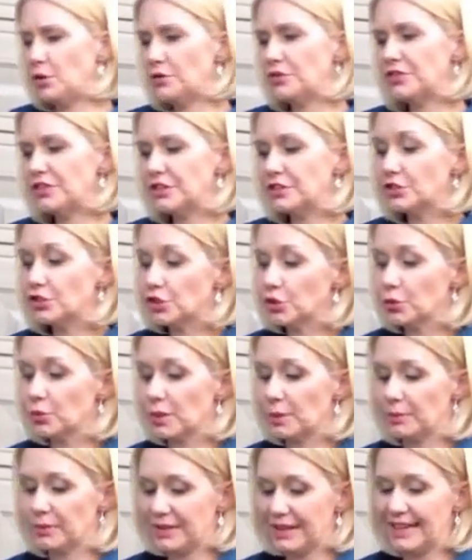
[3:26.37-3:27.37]
using to
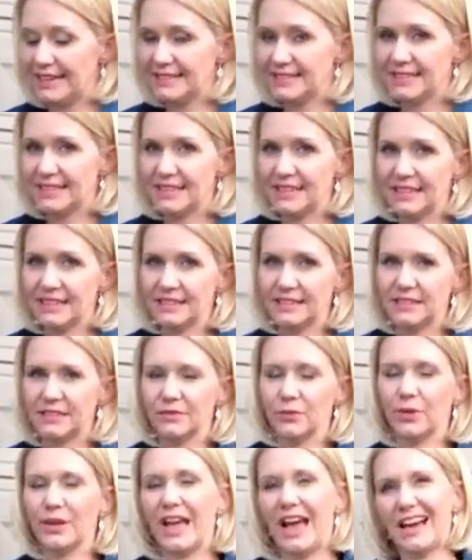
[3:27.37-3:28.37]
replace this,
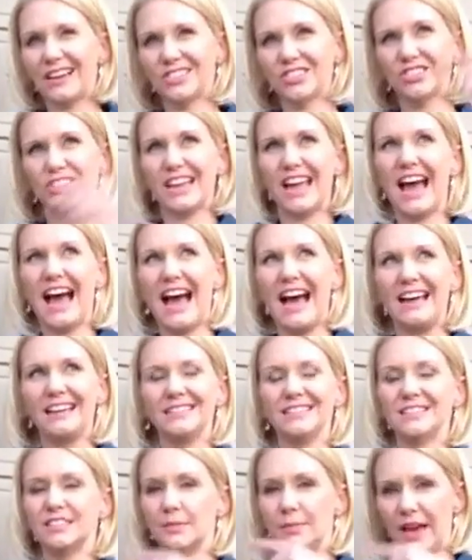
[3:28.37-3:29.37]
we actually
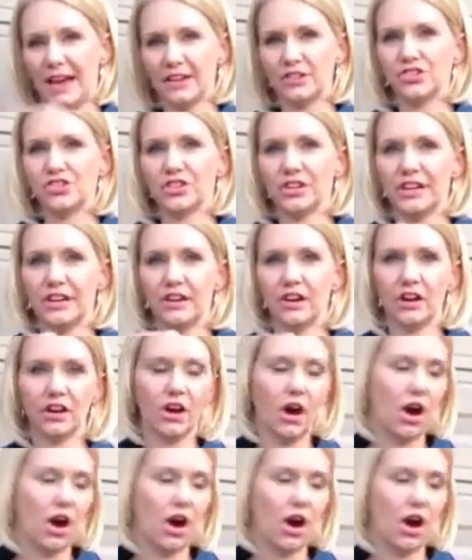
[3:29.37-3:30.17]
had some extra in our